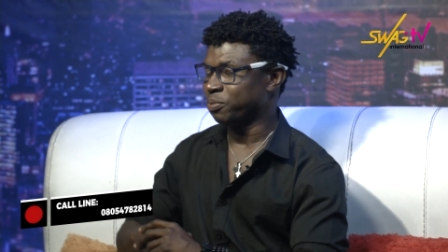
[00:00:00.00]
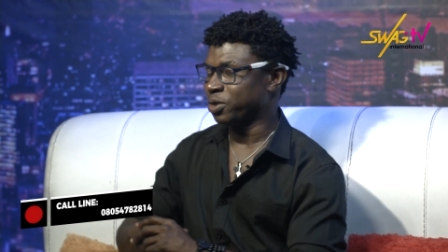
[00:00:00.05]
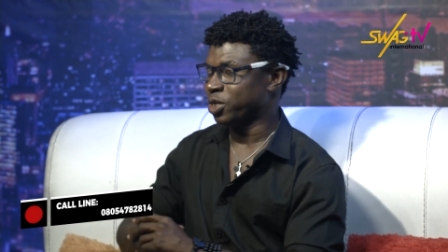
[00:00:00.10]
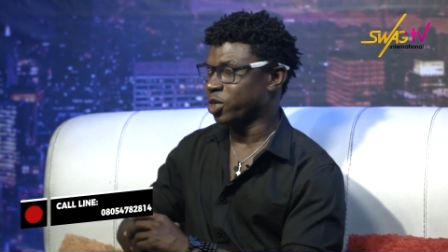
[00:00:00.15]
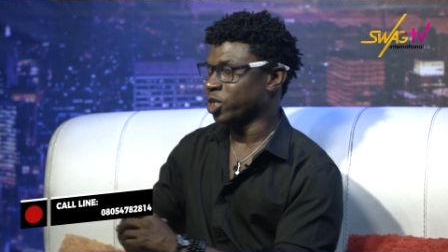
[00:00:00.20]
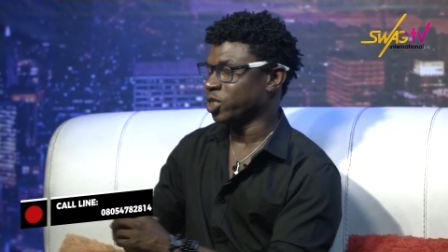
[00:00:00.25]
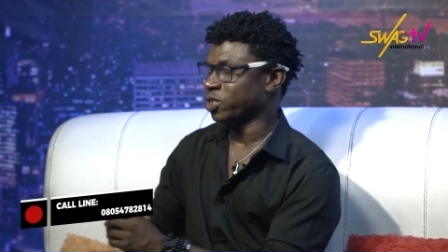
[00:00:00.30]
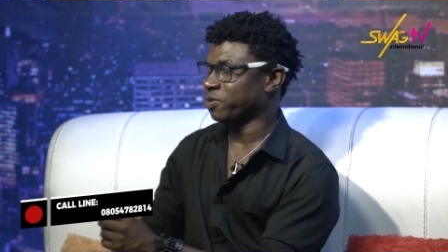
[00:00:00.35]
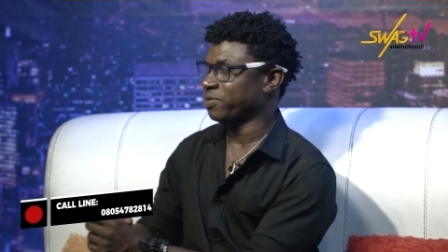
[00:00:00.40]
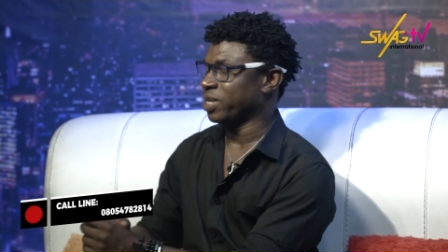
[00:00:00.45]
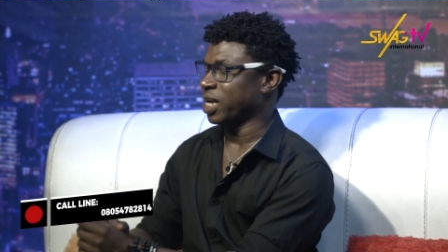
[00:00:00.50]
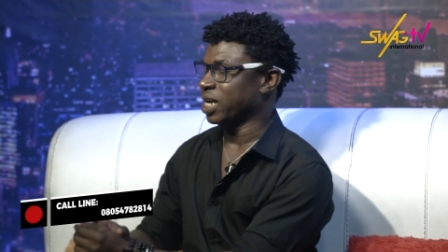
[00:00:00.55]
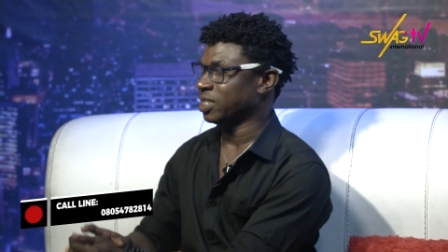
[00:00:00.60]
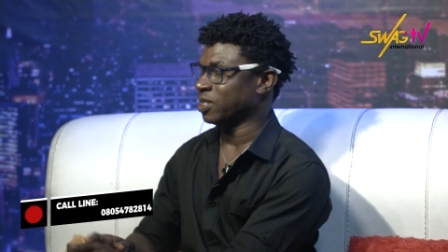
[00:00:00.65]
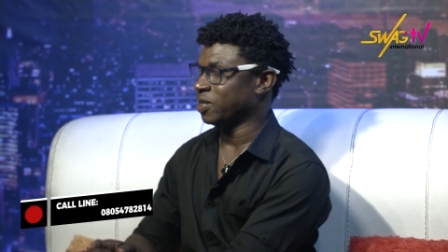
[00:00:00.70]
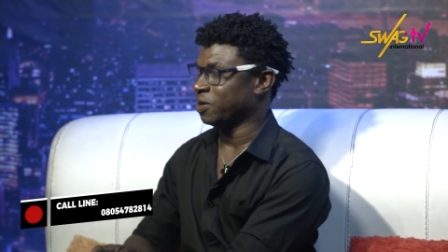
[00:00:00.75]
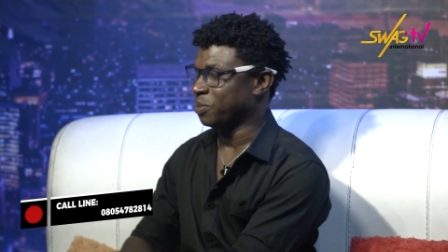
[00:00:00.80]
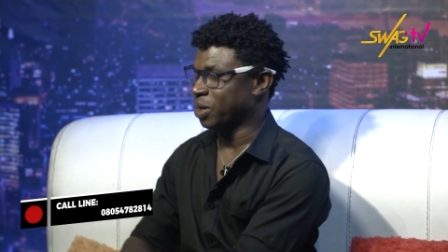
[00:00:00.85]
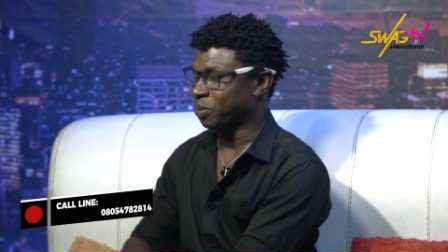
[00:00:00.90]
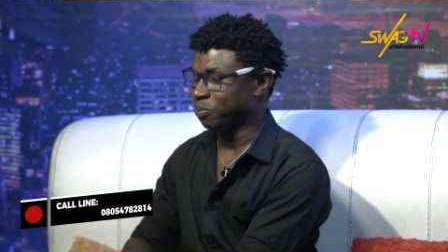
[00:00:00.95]
because of that
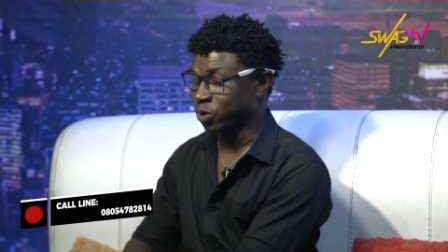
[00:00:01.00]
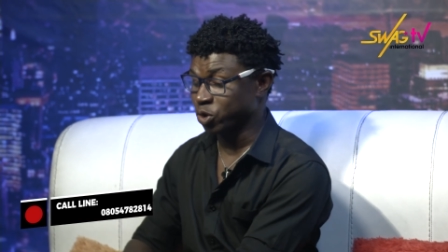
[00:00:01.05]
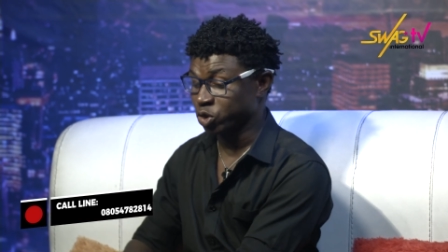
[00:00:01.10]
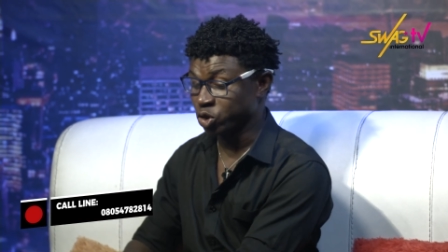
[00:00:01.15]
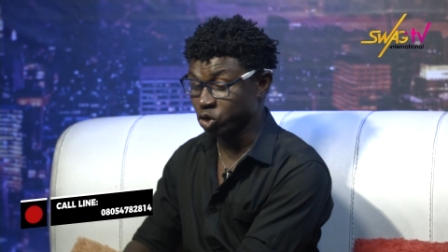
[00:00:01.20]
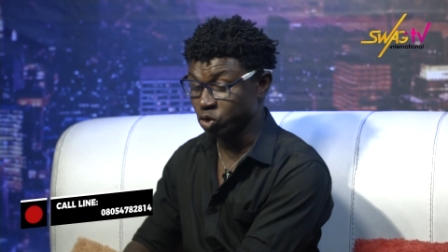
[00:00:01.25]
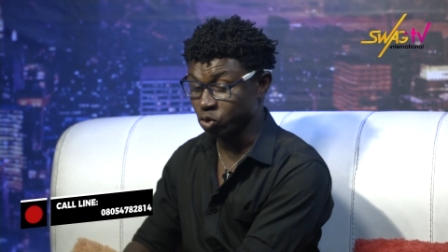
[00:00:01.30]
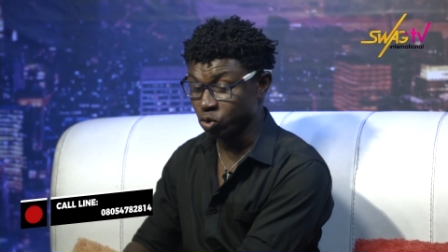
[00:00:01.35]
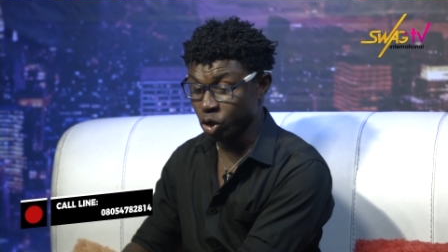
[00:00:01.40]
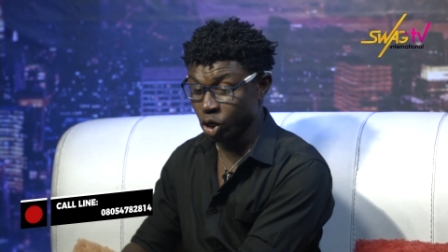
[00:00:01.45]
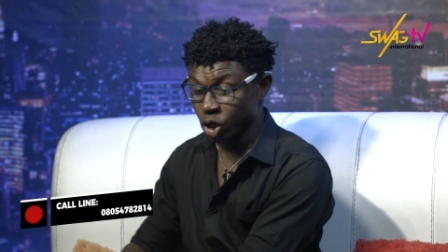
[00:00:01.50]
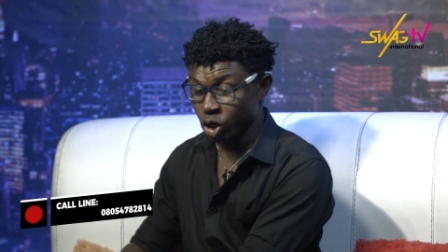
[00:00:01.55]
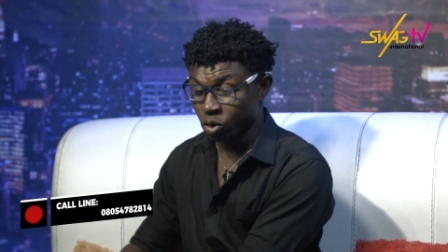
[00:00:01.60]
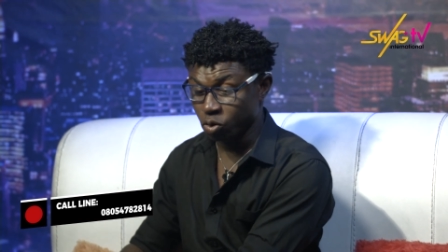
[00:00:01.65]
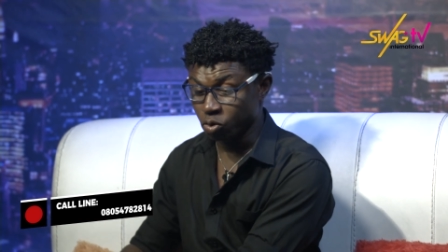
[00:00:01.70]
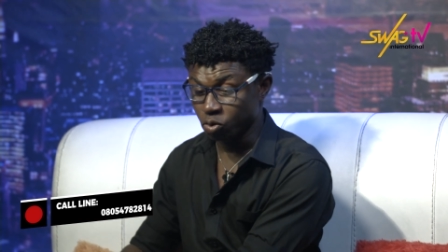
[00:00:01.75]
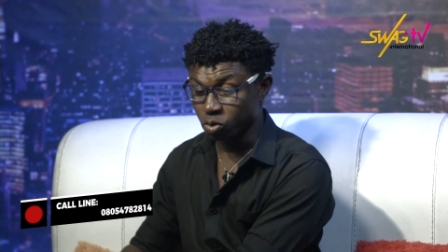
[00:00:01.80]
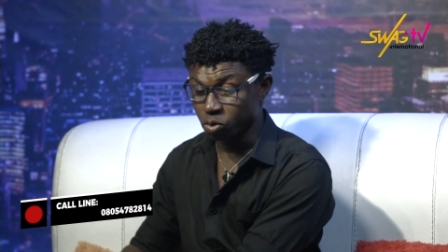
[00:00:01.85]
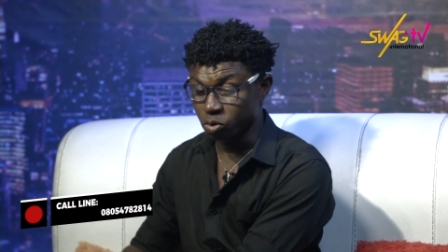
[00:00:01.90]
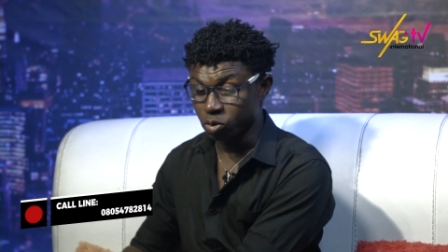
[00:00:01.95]
um apostle we